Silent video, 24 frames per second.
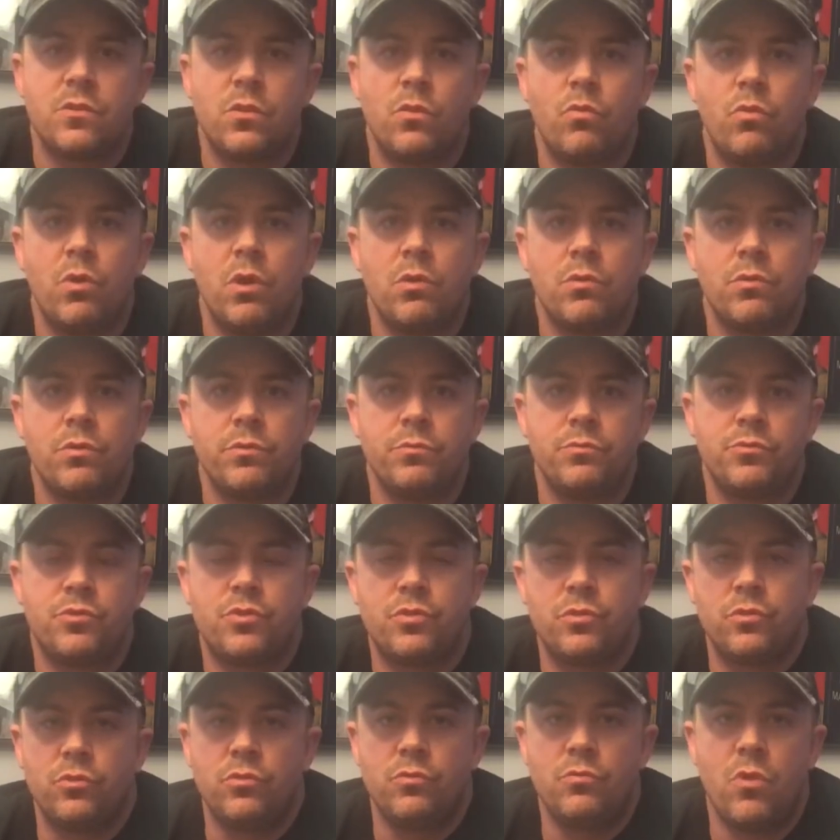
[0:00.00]
Welcome
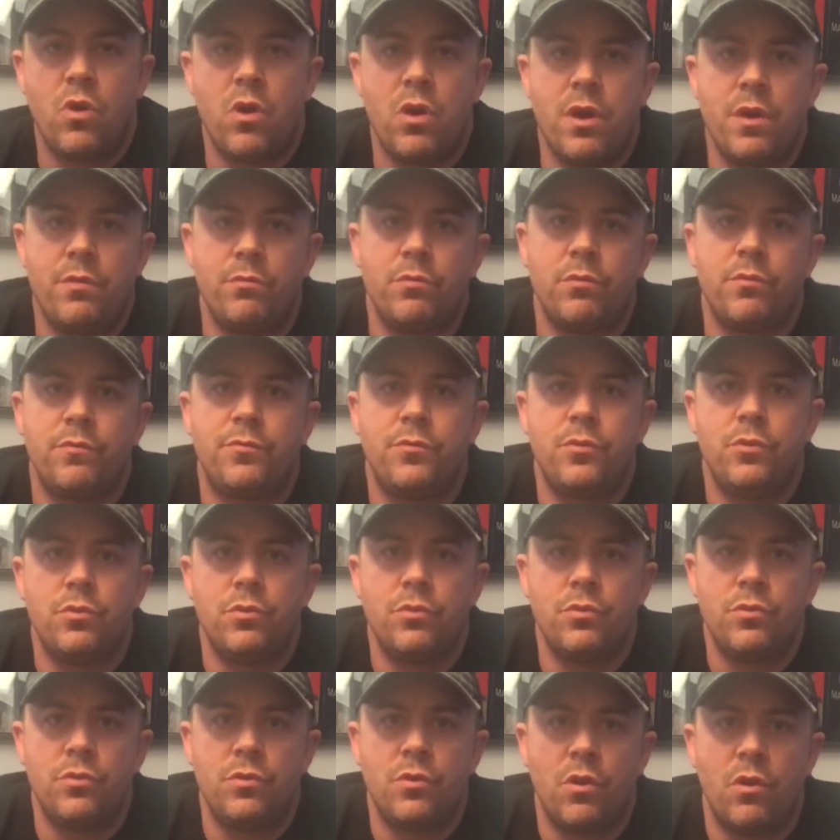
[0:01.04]
to my
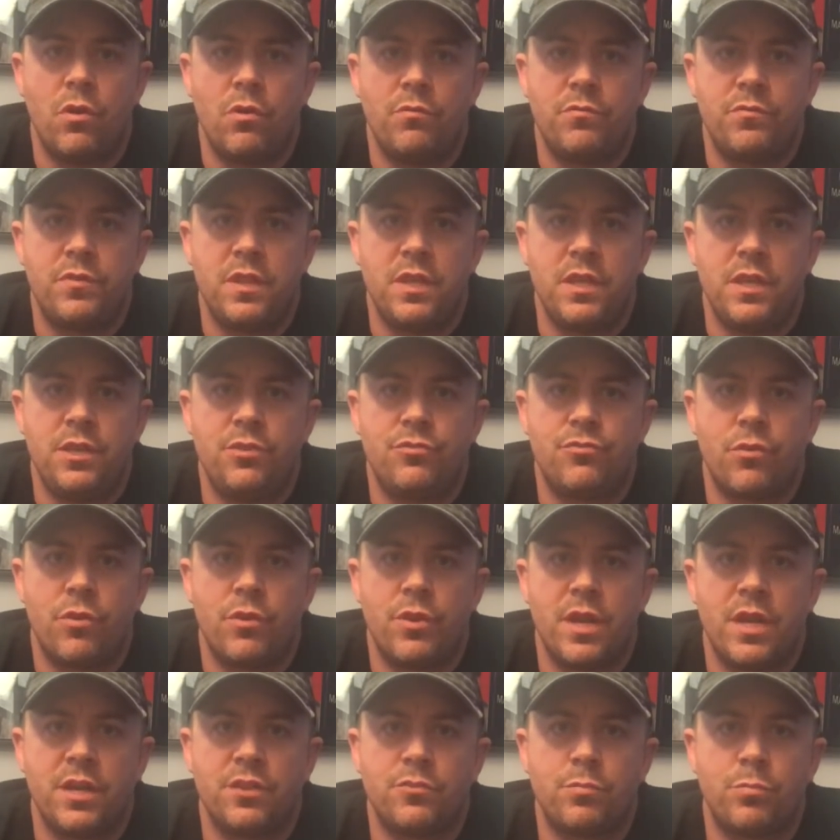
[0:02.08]
review of the
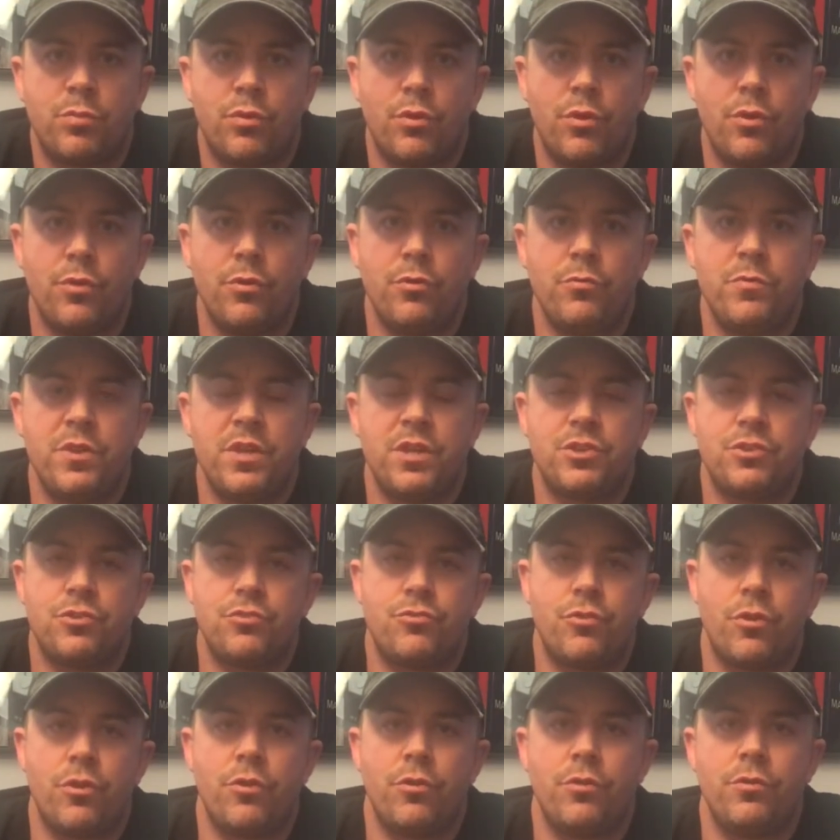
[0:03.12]
DroneX Pro miniature
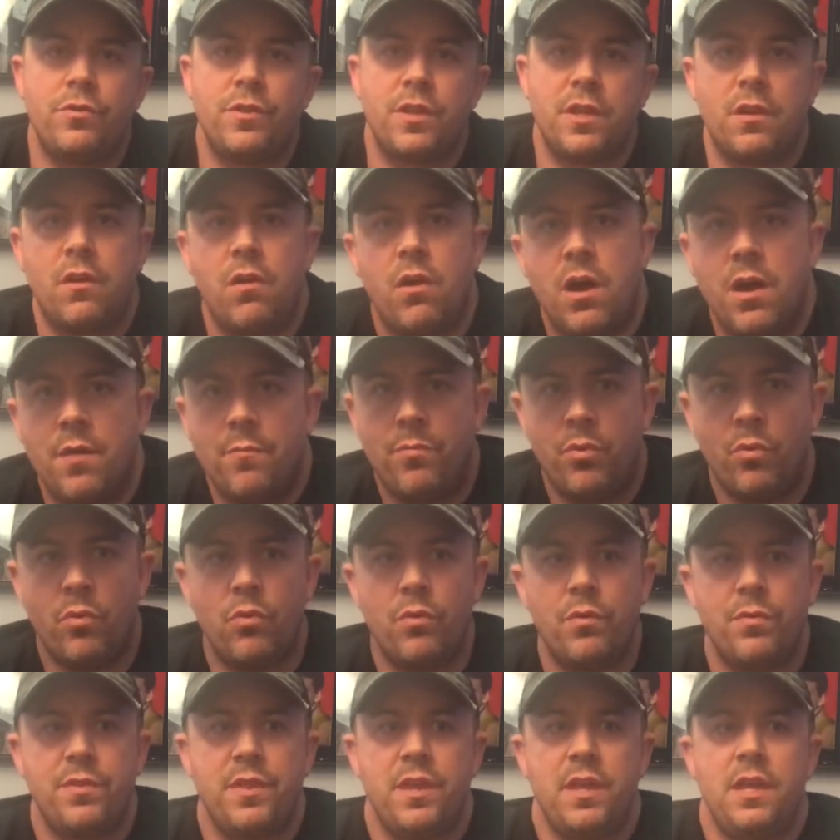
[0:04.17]
drone that I
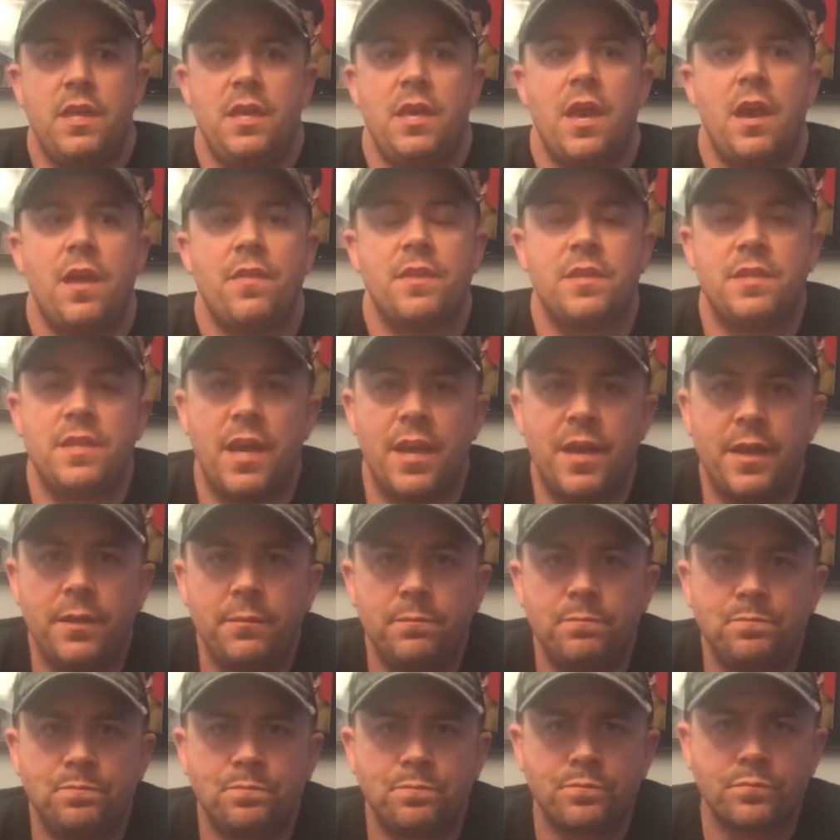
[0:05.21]
bought the other day.
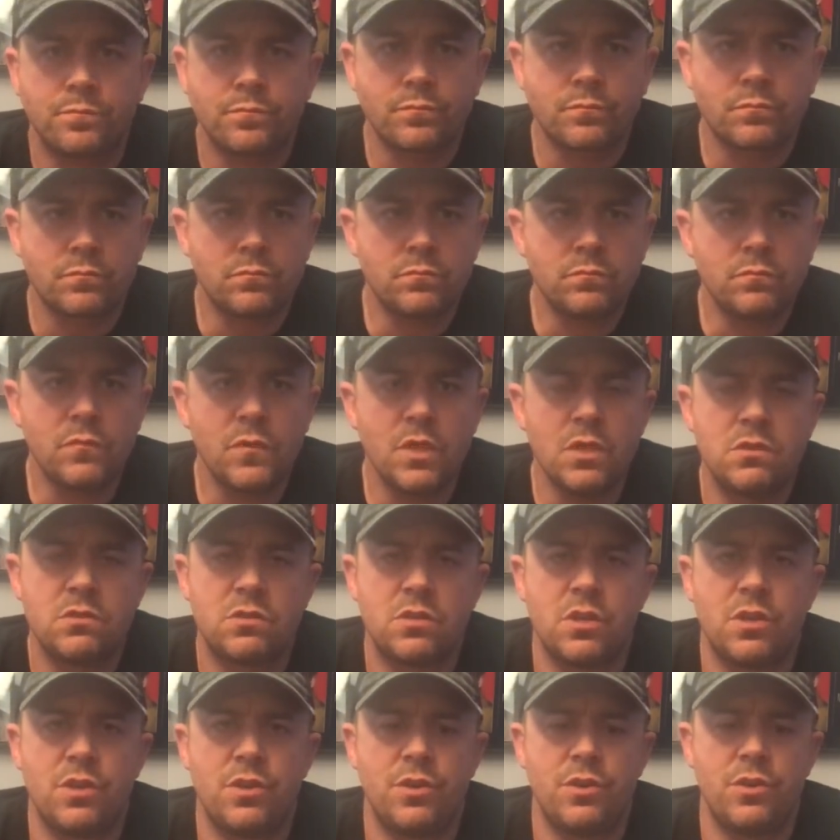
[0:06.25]

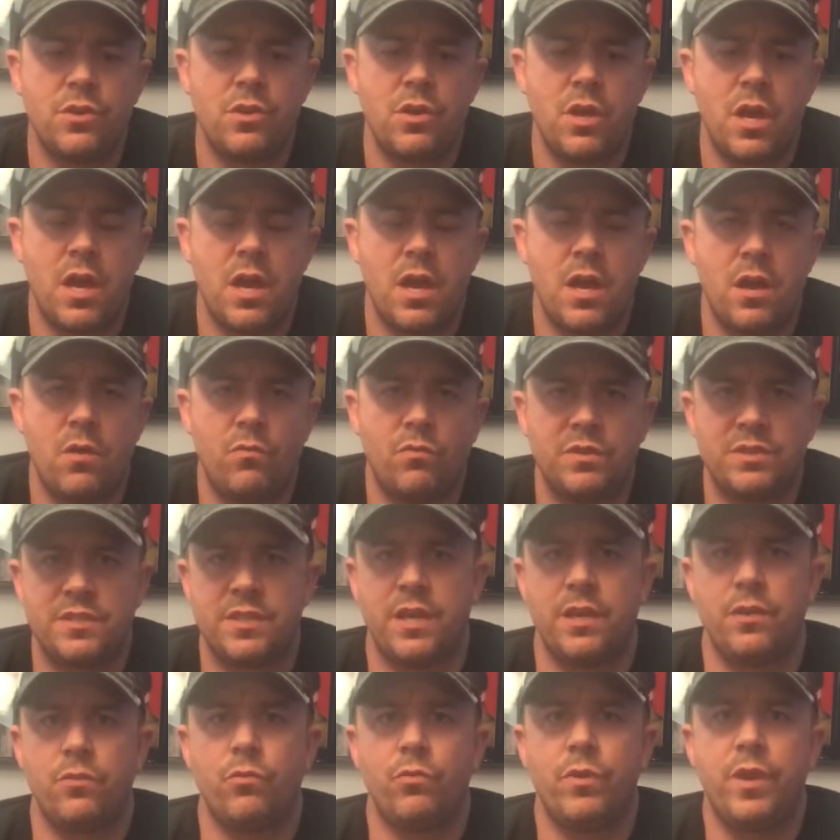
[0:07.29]
So once
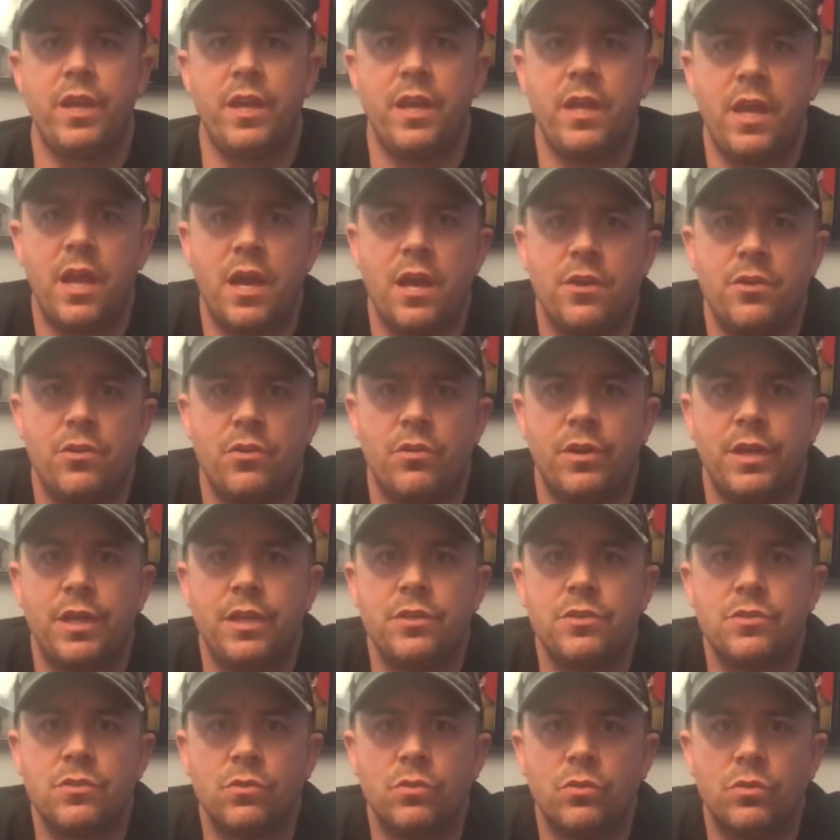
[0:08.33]
again, we are not
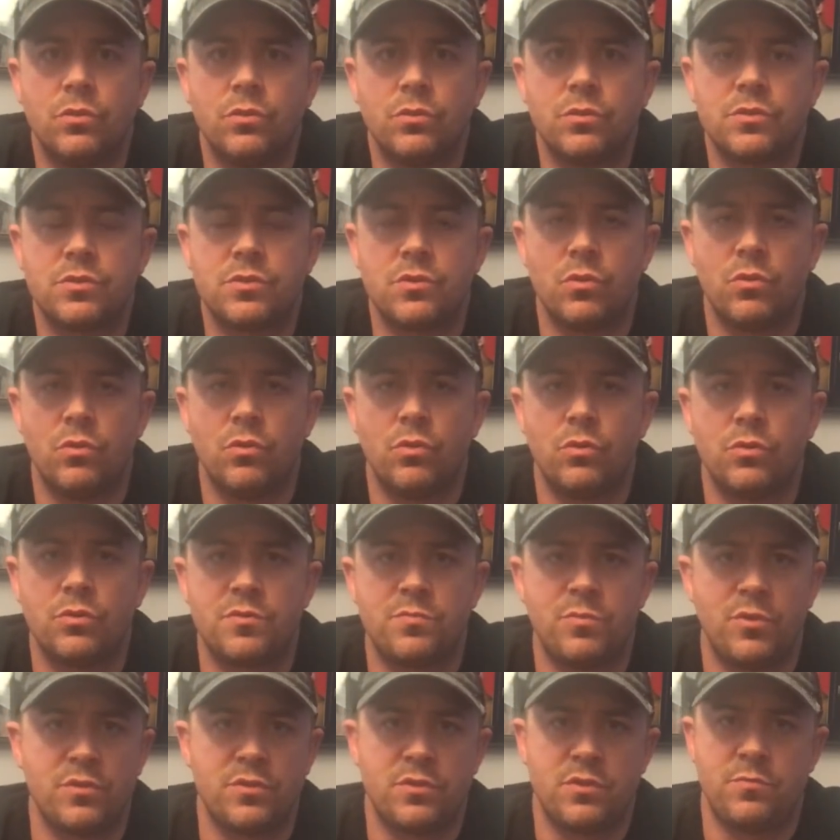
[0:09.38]
endorsed or
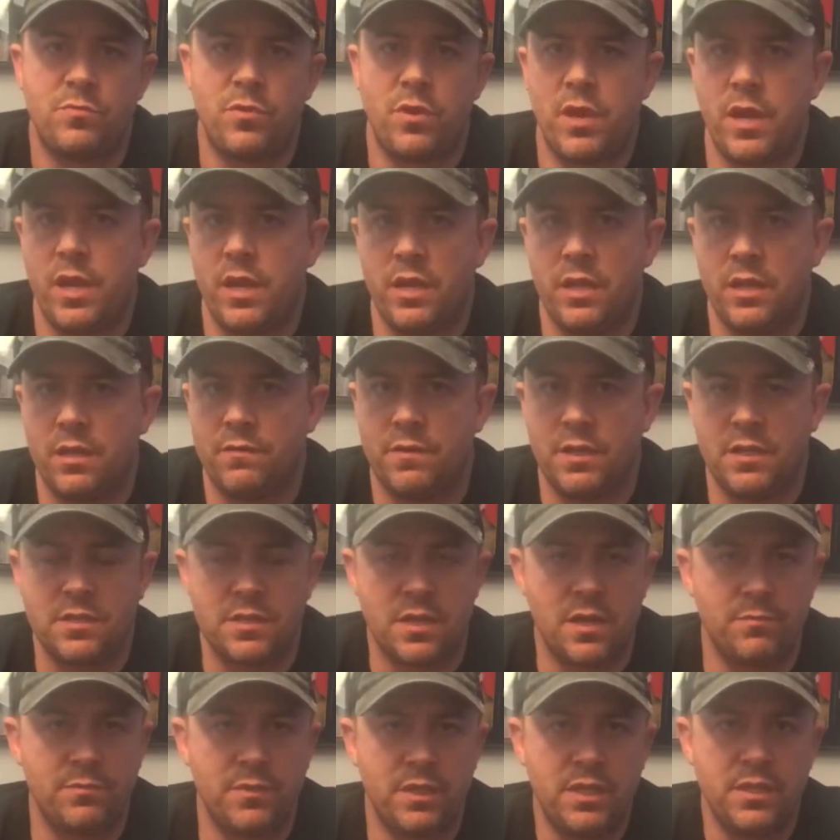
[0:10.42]
sponsored by any of these
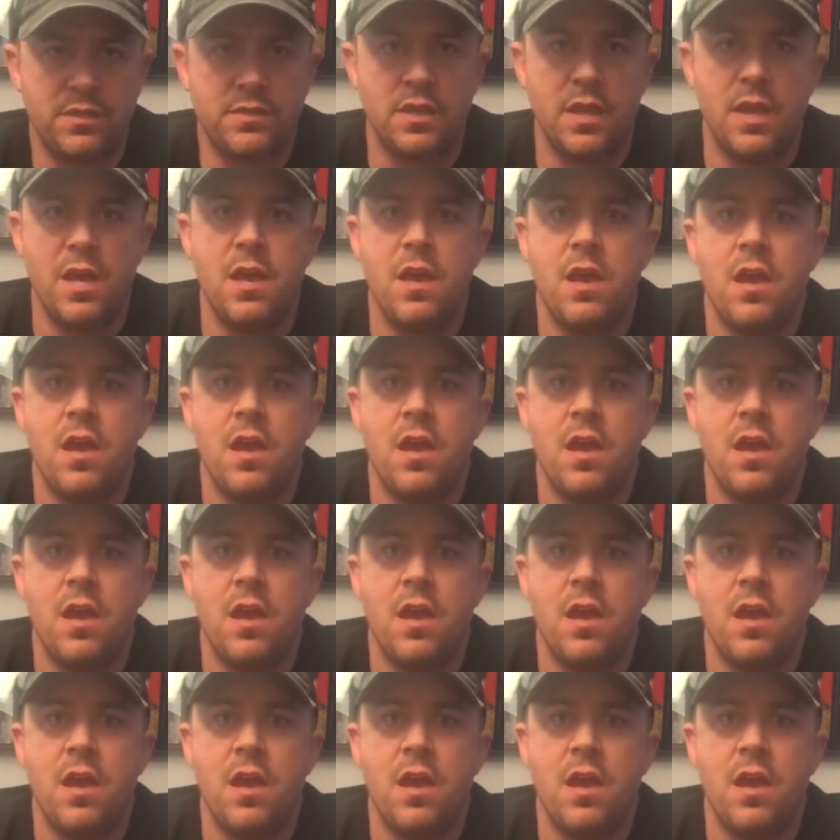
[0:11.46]
companies.